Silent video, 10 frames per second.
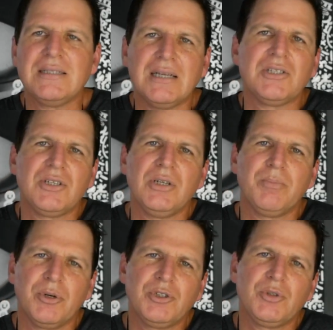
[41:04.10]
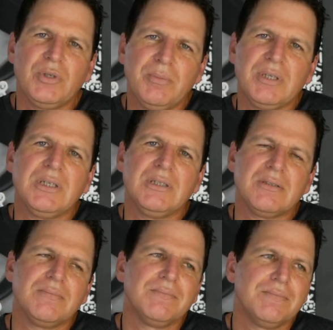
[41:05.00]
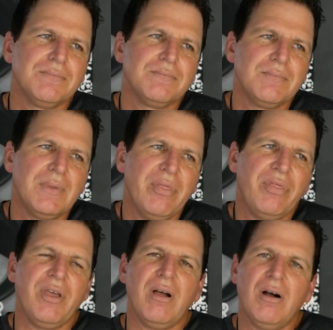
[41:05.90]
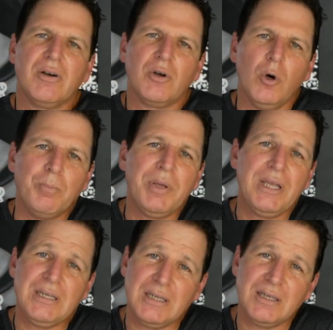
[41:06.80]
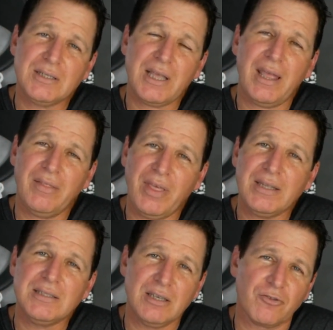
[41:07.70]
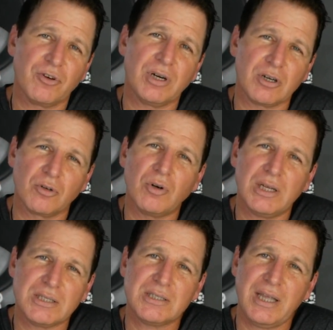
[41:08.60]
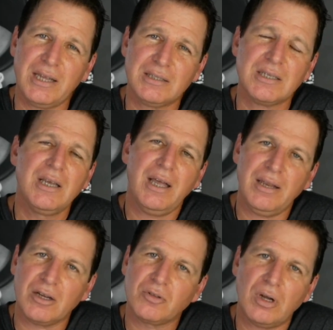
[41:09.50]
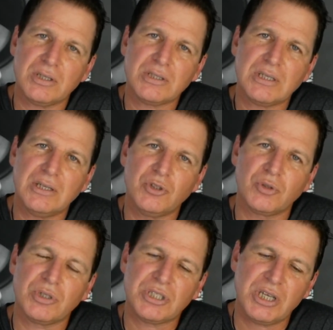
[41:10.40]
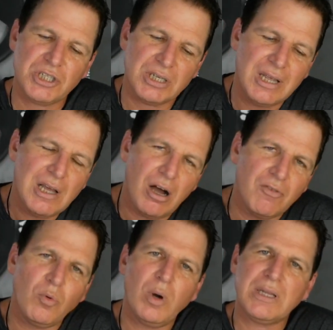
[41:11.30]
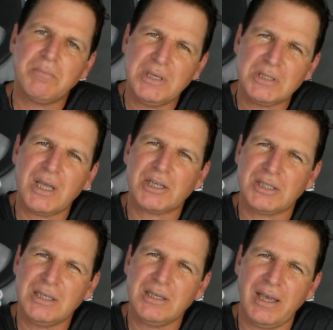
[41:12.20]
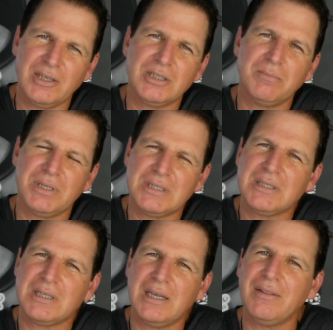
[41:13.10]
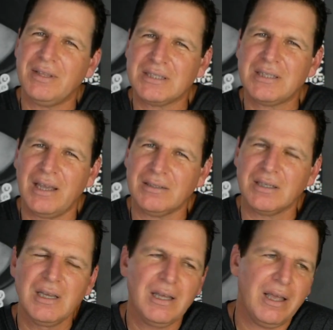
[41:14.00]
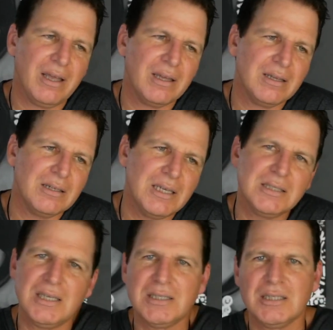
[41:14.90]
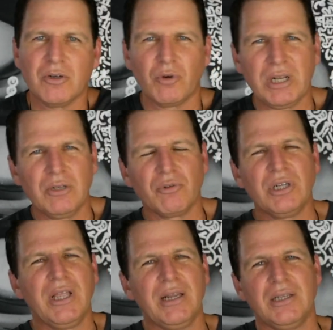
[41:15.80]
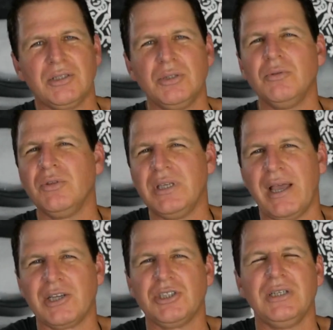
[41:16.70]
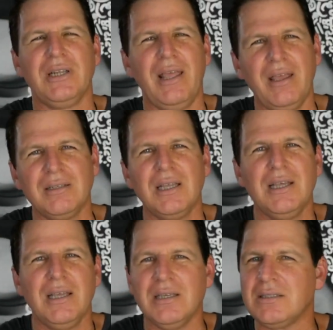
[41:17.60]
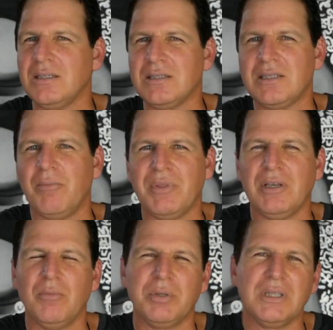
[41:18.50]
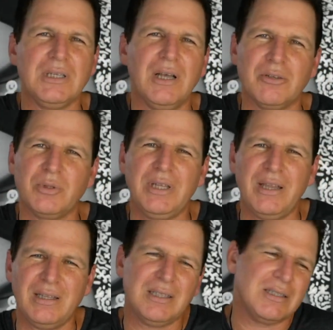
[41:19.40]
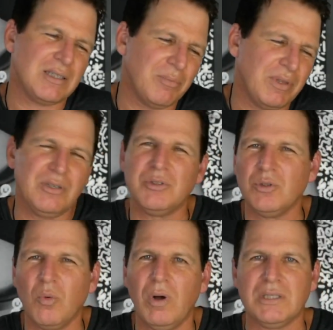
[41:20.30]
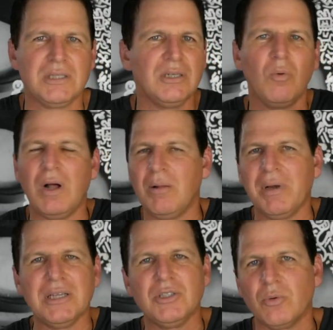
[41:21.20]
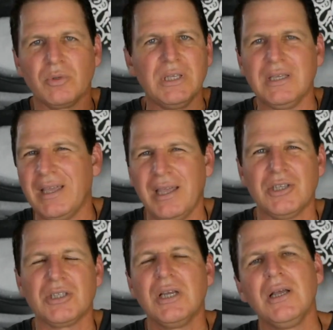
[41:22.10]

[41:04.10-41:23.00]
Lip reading: not necessarily perjury, because there are opinions and they differ across states and across jurisdiction of what it means to actually engage in business in the state. And is it directly related to the action at hand? Is it something completely unrelated? It's something you do once in a while, but you don't really engage